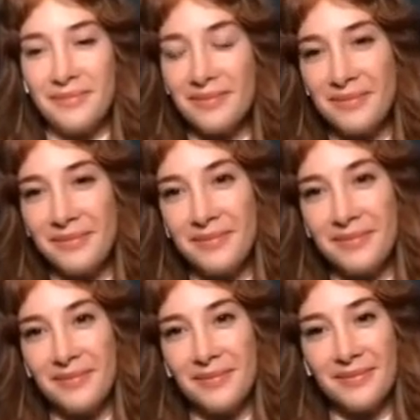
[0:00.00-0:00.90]

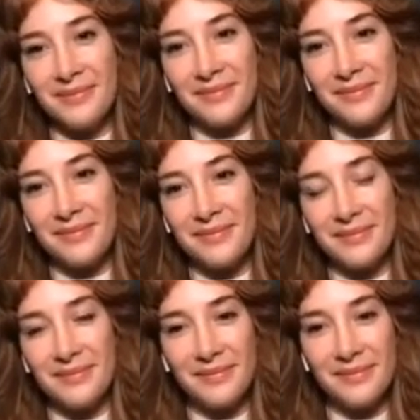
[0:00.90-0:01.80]

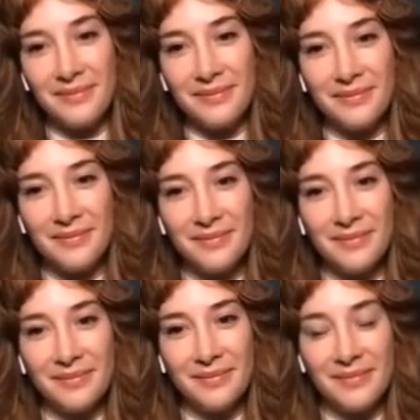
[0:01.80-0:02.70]

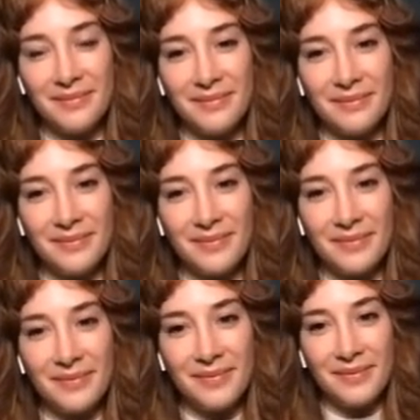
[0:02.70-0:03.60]

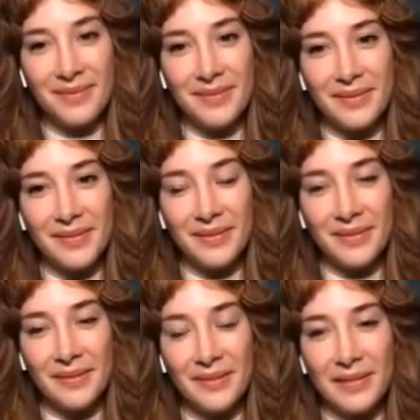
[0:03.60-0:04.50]

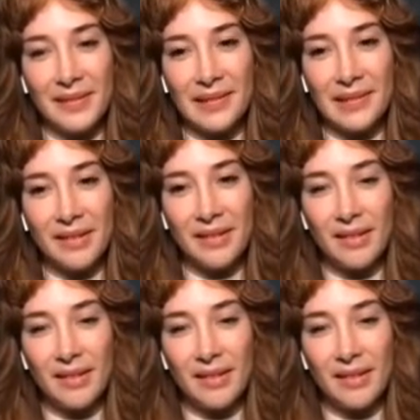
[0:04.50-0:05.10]
This person isn't speaking.